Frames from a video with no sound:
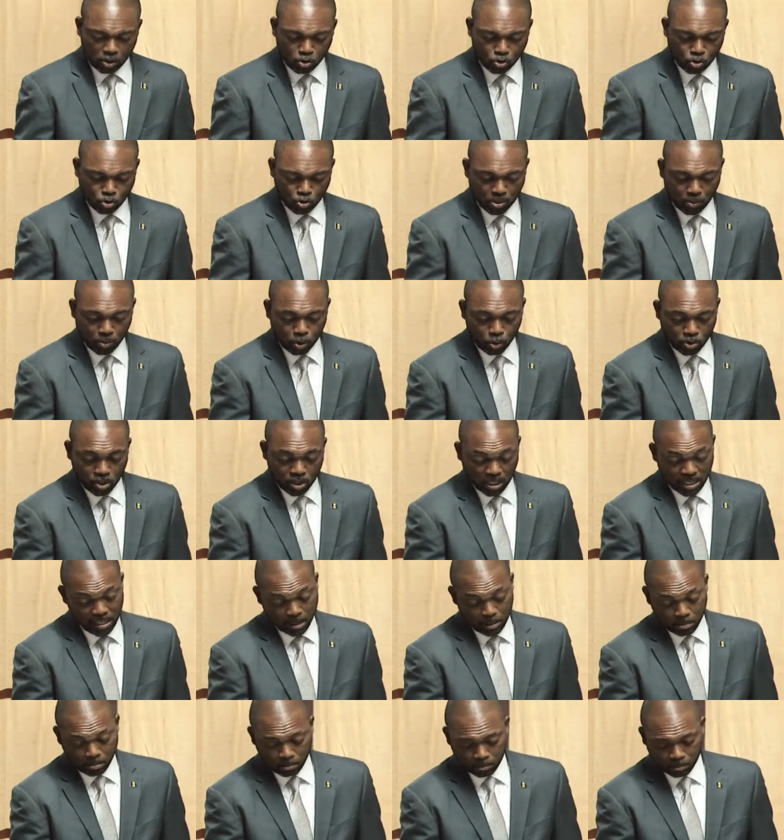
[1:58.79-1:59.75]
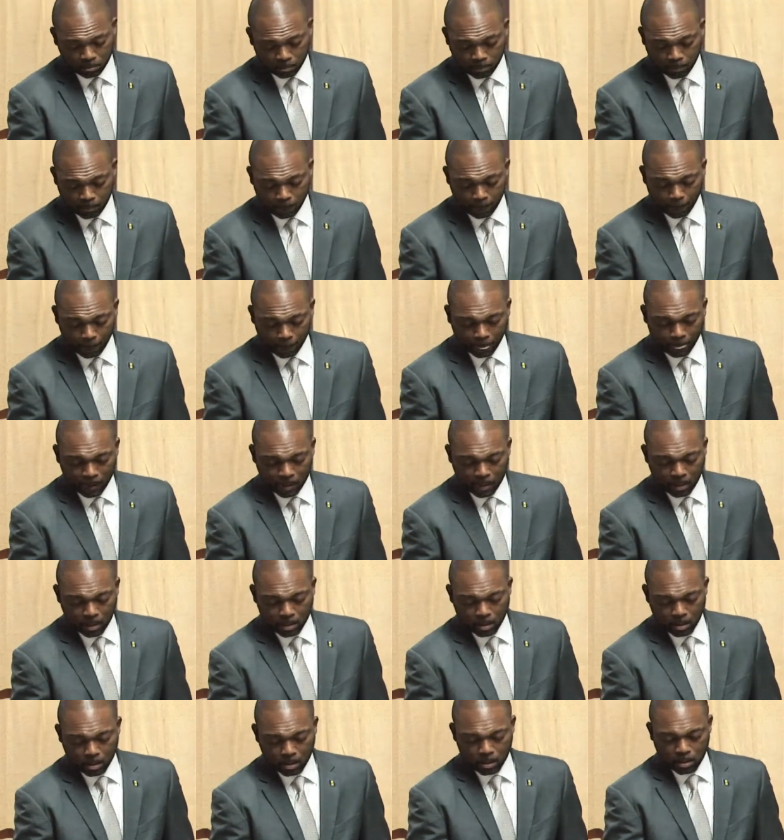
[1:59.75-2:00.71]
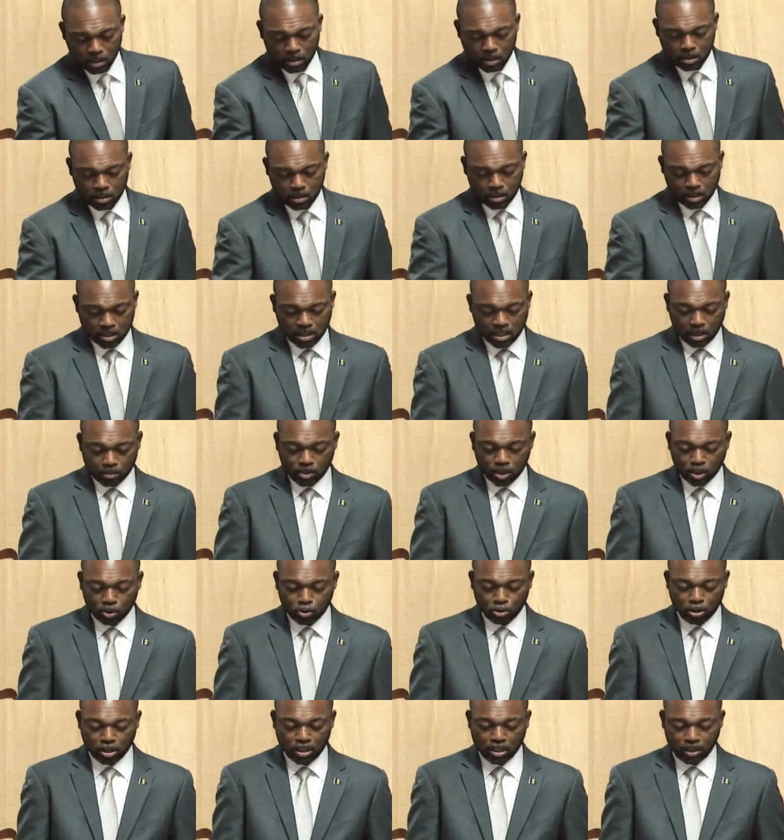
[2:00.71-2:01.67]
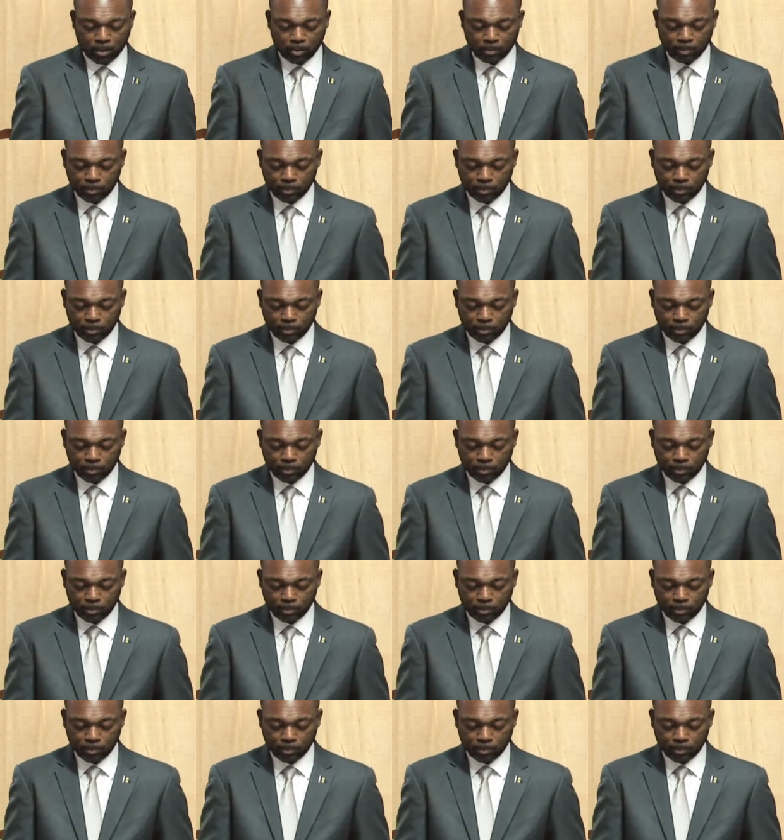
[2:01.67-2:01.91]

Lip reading: tribute to him, to some degree,